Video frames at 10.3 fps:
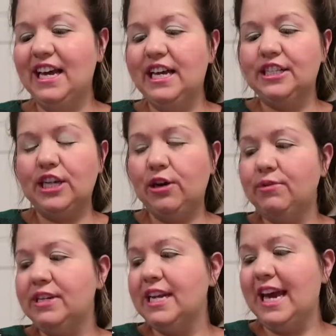So
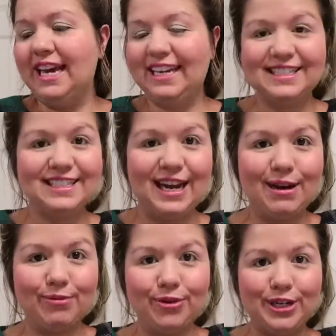next,
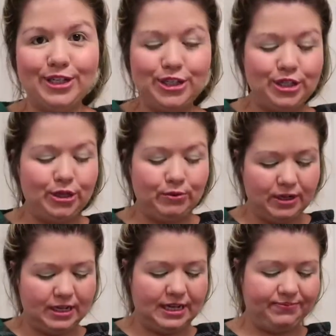I'm going to,
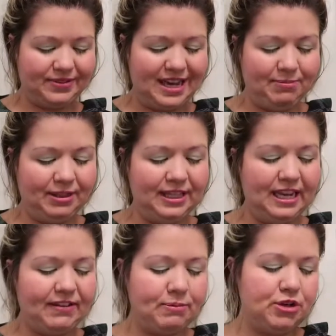I
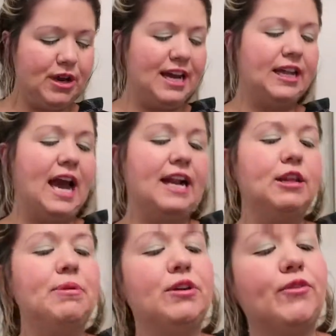believe, I'm gonna add a
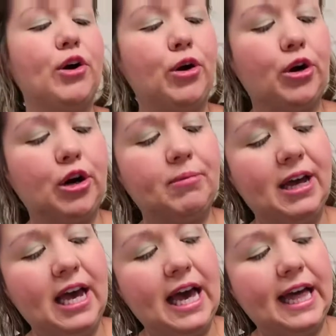little bit of Herb,
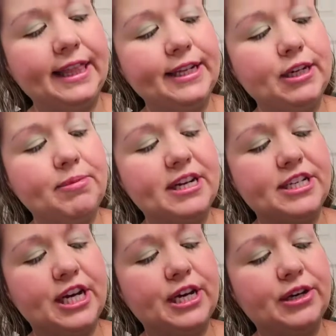a little bit of
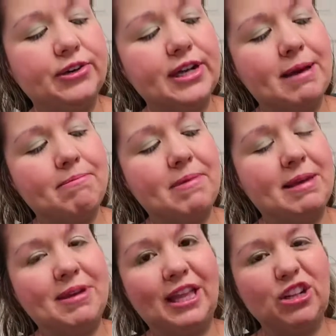Toad, and
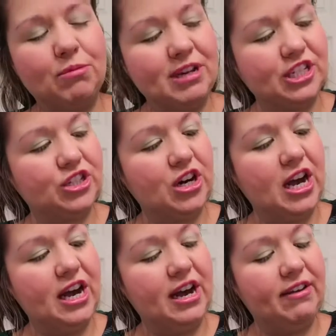maybe a little mixture
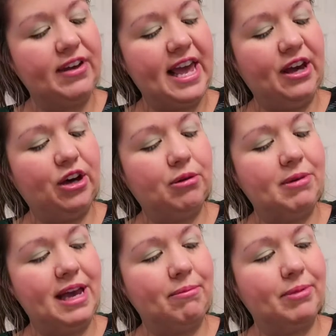of
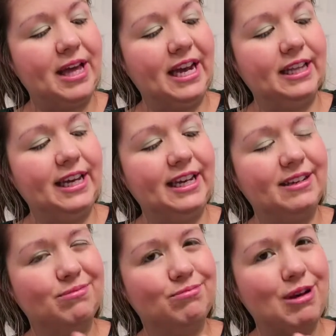Elm and Black Lake.
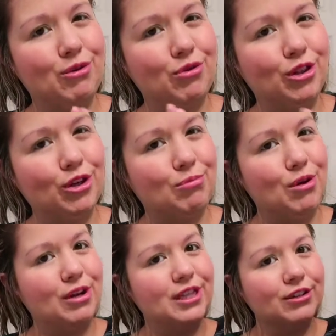Maybe we'll throw a little
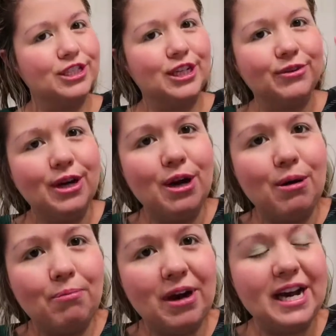Moon in there too.
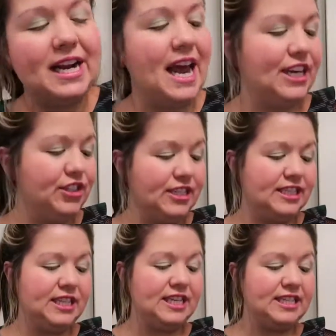But as you can
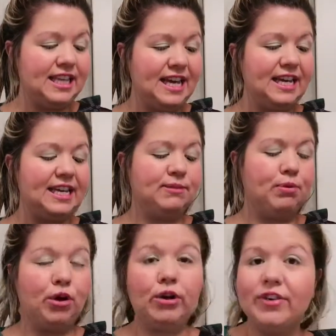see, this kit is
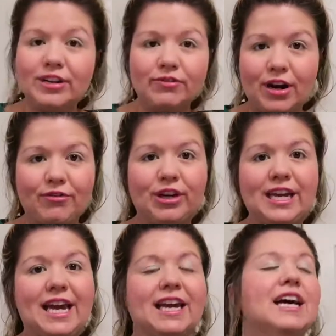perfect for every
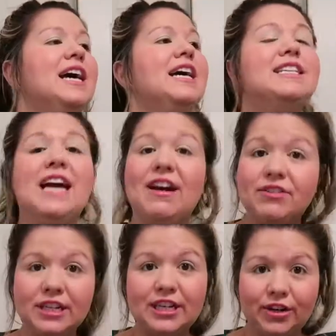day.
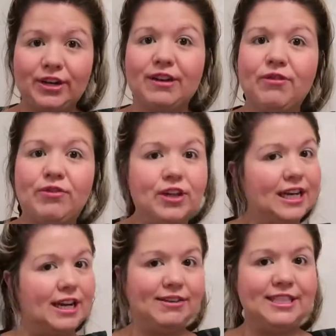Definitely gearing up for fall,
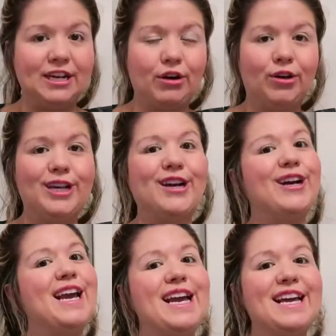like I was saying earlier.
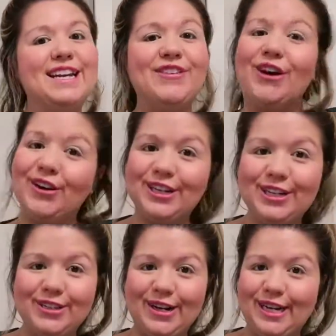And if you are going
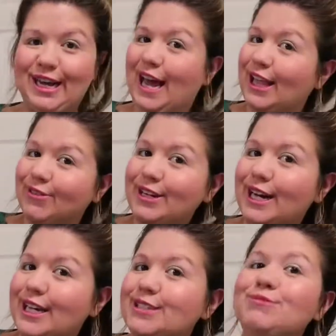to do any Halloween
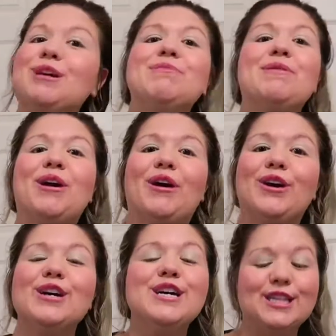costumes that maybe
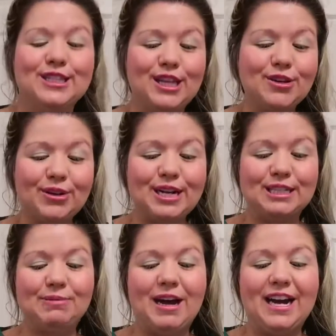are Slytherin
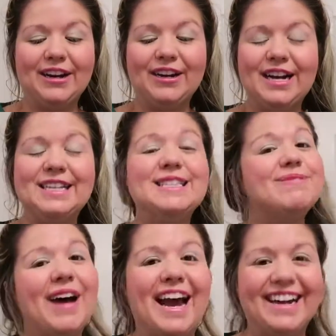
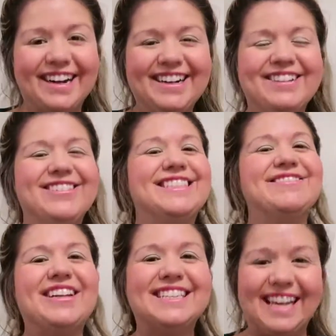inspired, I wasn't
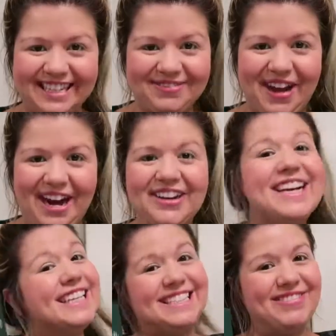about to say expired,
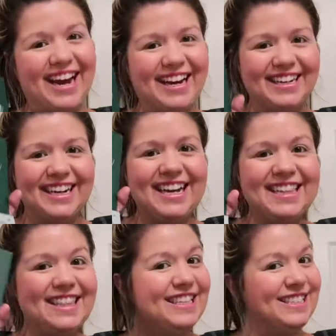inspired,
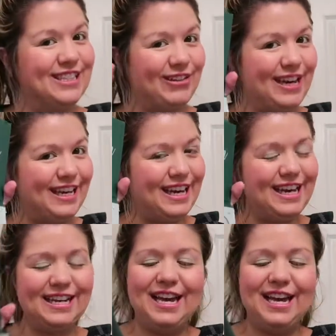then this is a great kit.